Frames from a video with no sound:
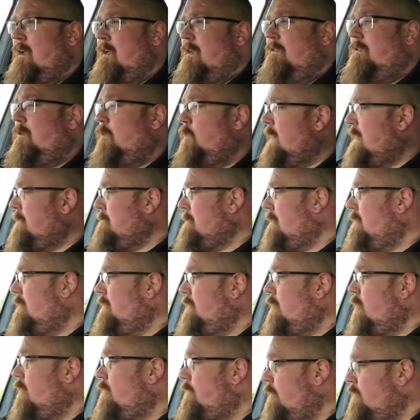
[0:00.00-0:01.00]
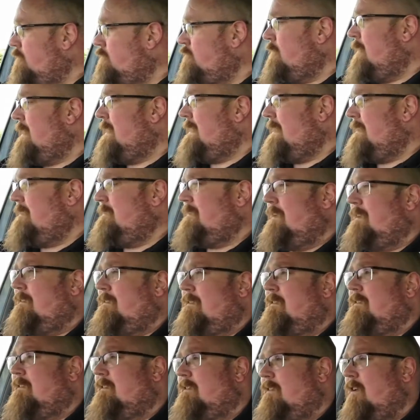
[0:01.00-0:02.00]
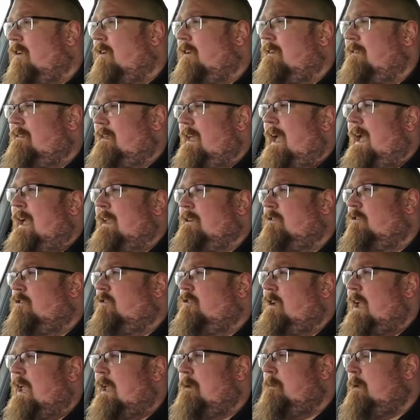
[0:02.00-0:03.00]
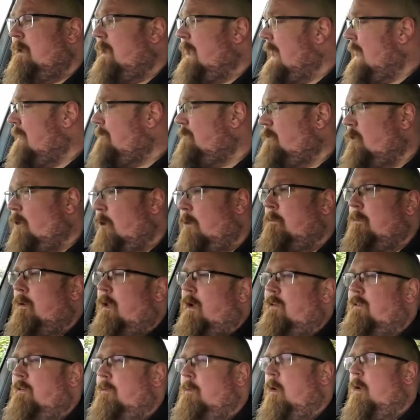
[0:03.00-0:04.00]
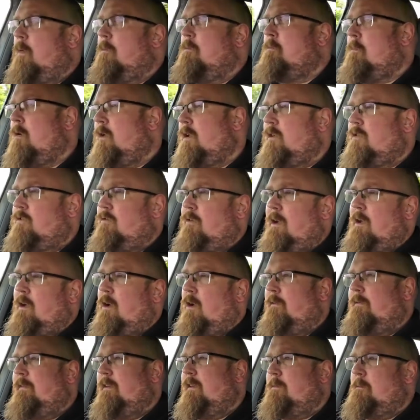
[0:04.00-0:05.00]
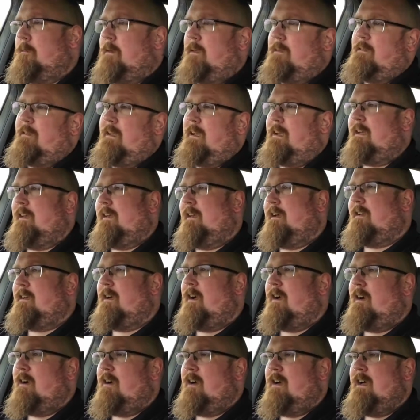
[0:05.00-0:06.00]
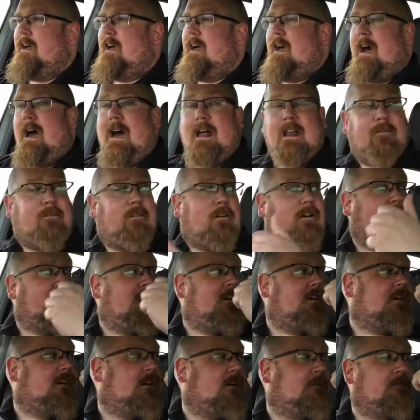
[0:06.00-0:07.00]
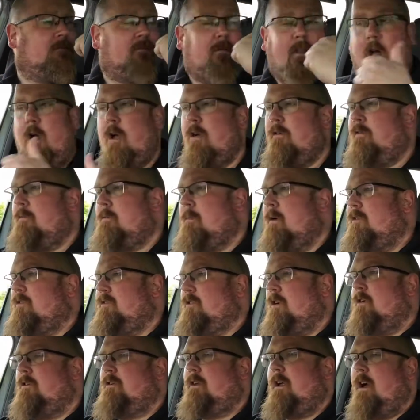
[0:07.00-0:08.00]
The wing mirrors are of a really decent size and shape, and I have got blind spot monitoring on this particular car, and if I look over my shoulder,